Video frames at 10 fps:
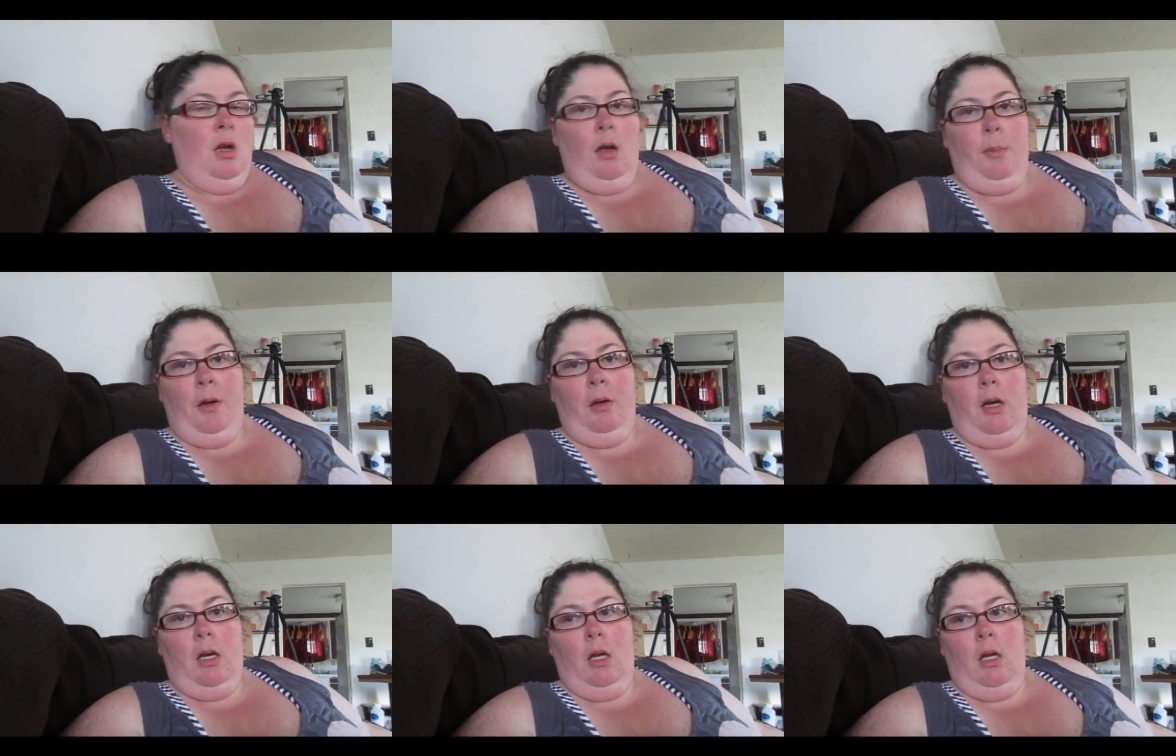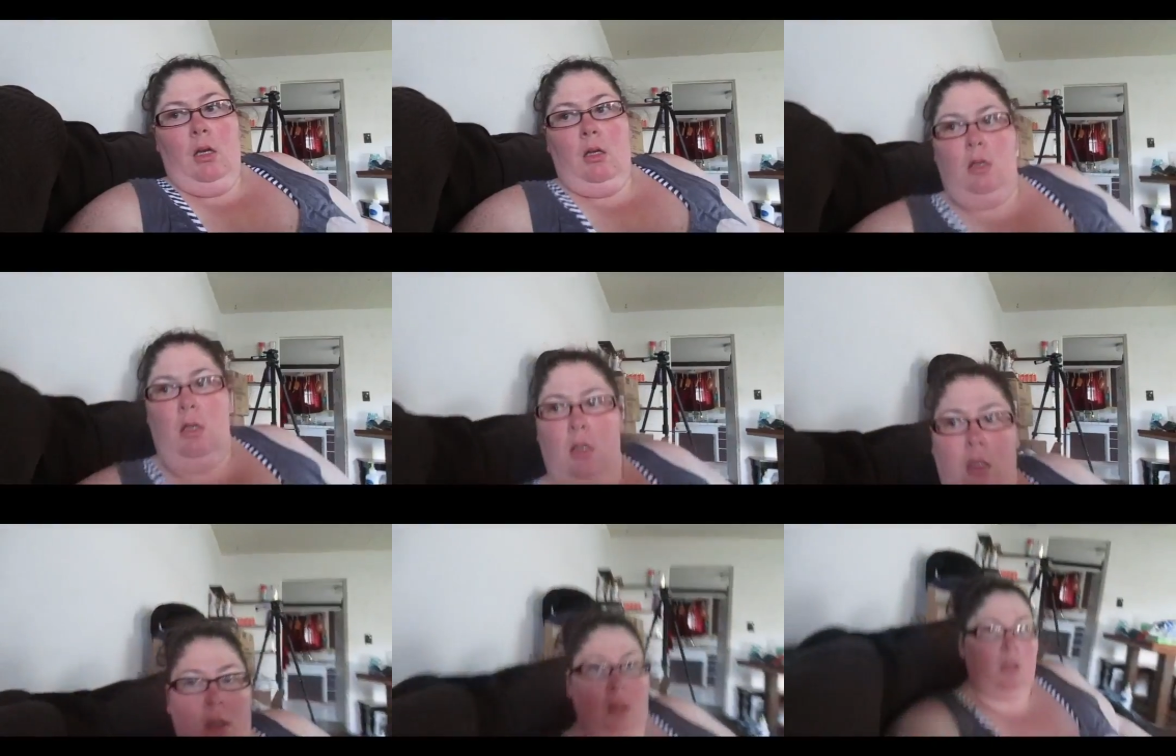up our credit and
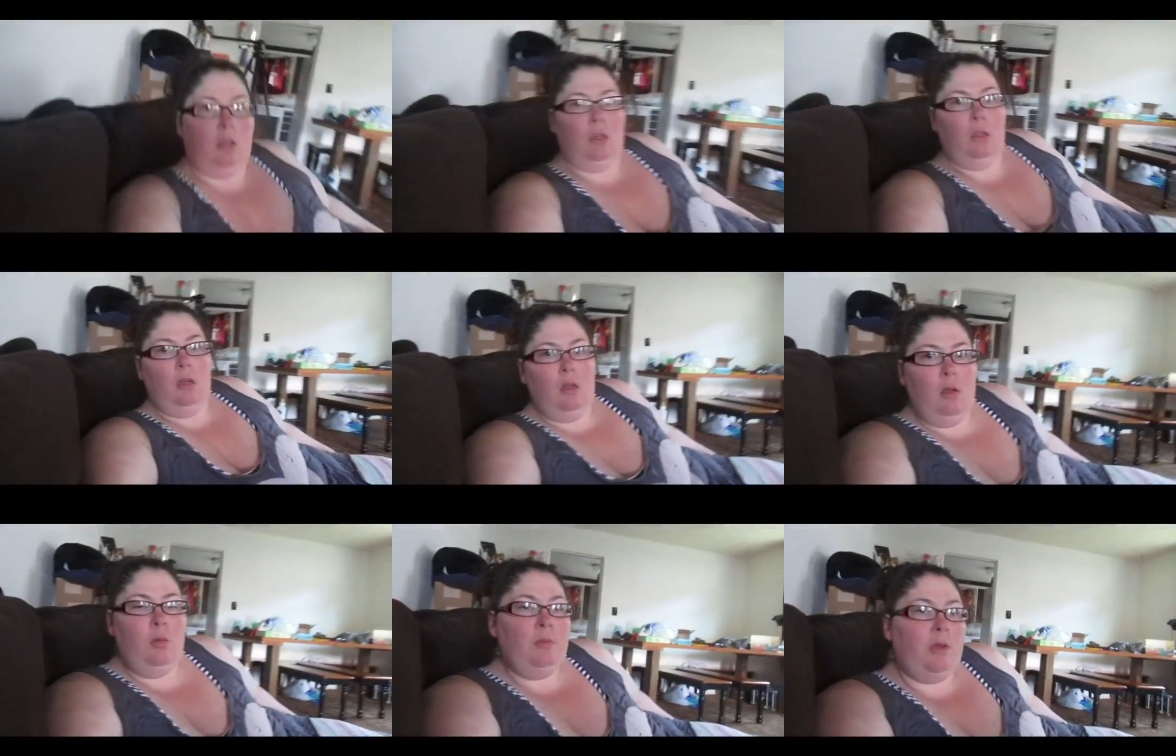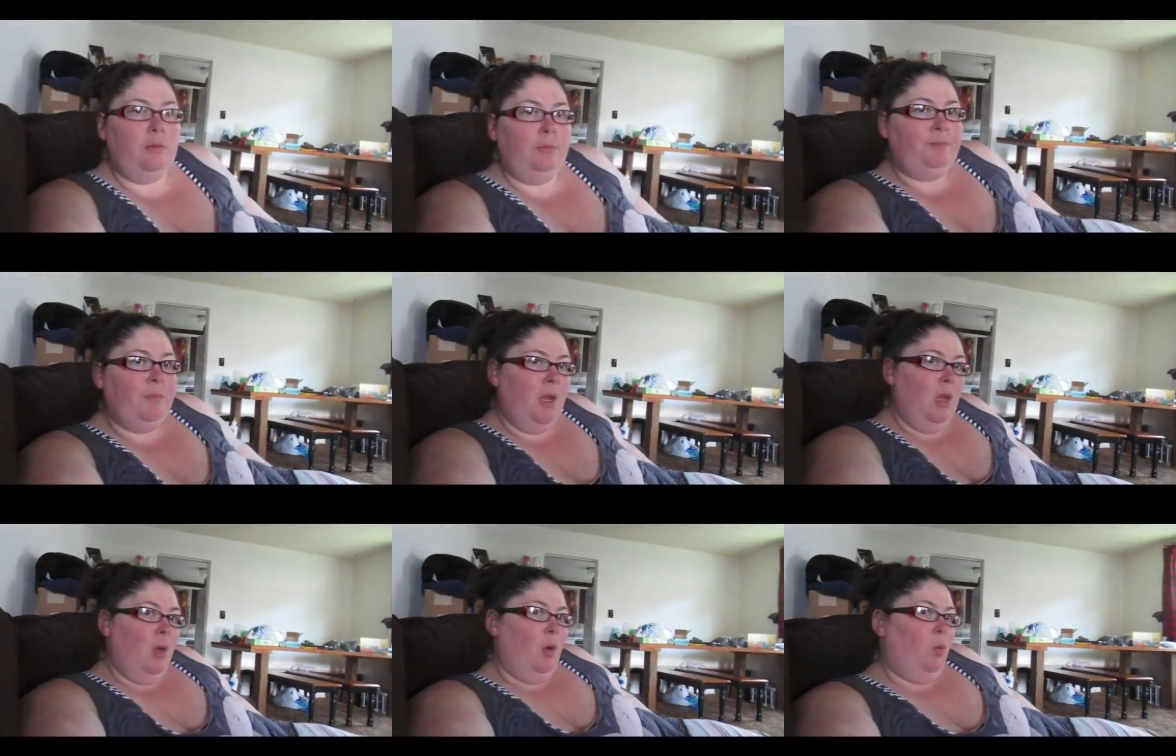get a home loan.
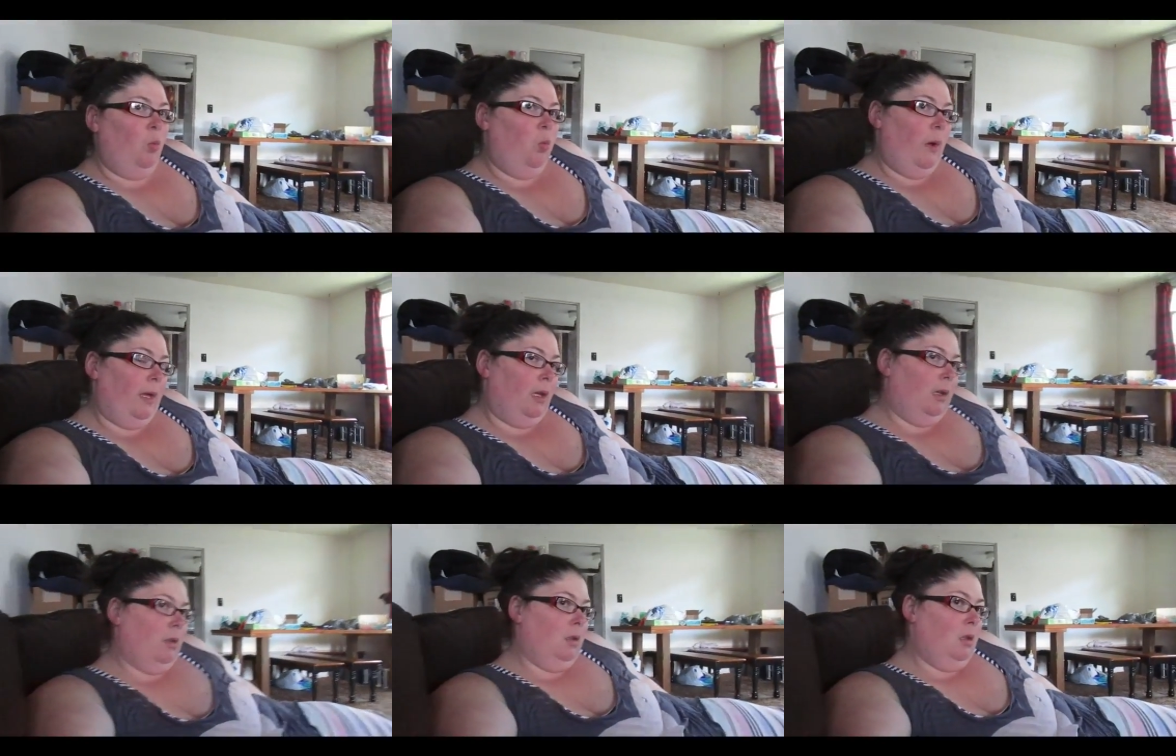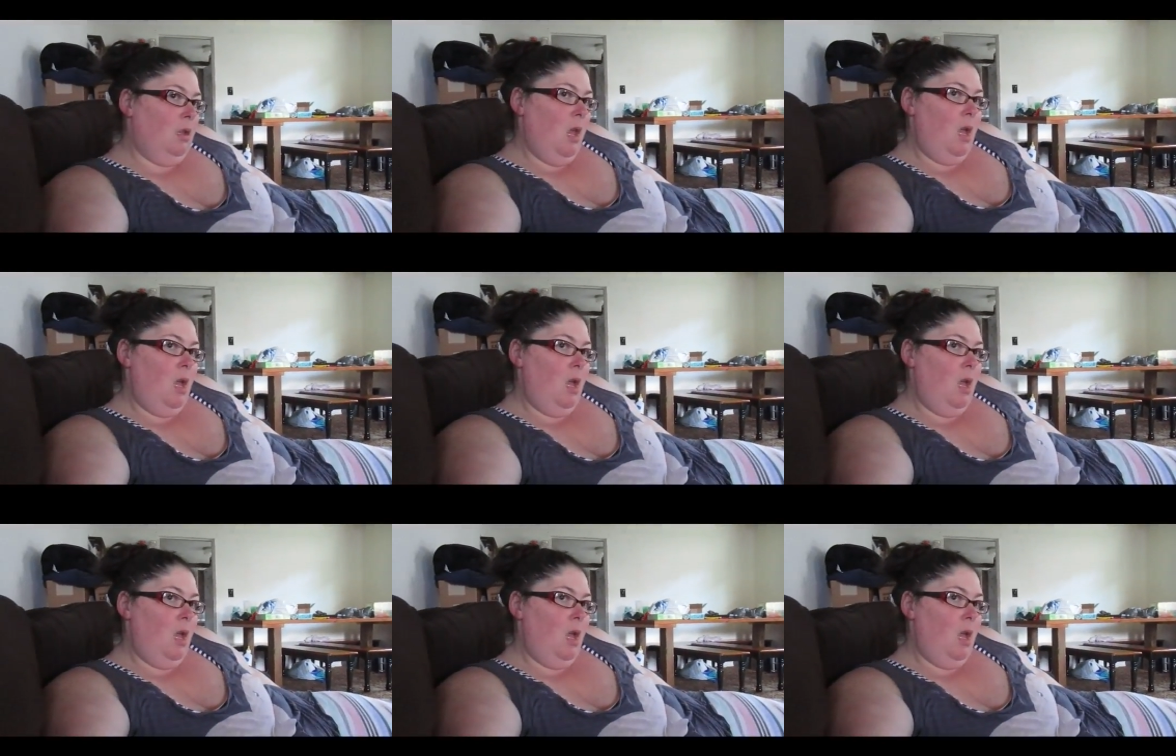Well,